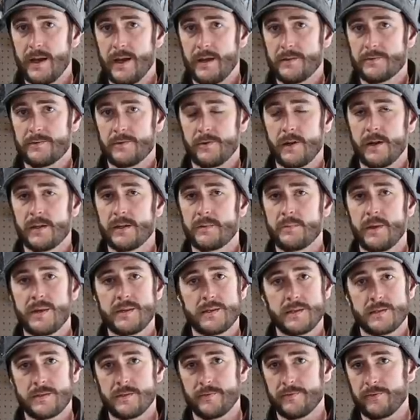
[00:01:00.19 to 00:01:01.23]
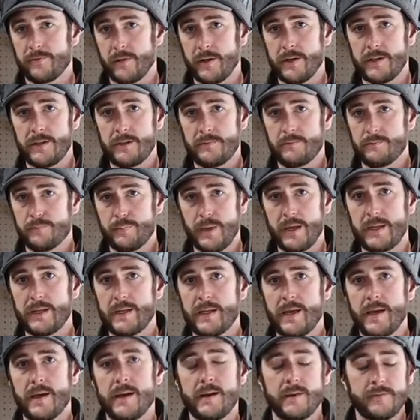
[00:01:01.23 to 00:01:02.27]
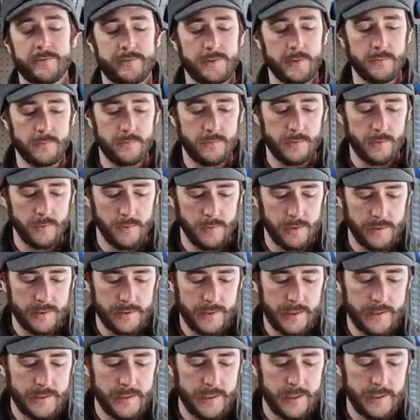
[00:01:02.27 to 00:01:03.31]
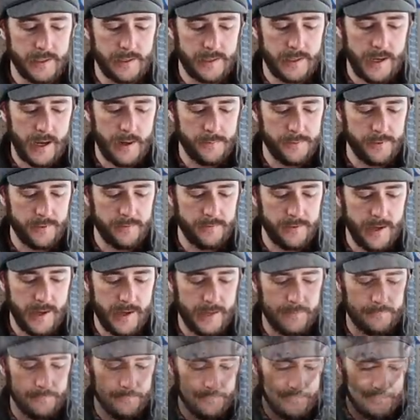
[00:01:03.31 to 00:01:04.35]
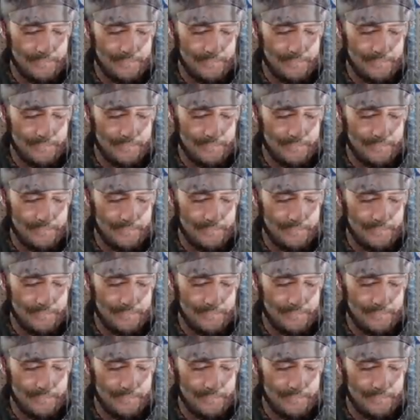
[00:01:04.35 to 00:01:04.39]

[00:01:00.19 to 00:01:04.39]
Hives for Honeybees, it's a free PDF. You, you really need to get a copy of that.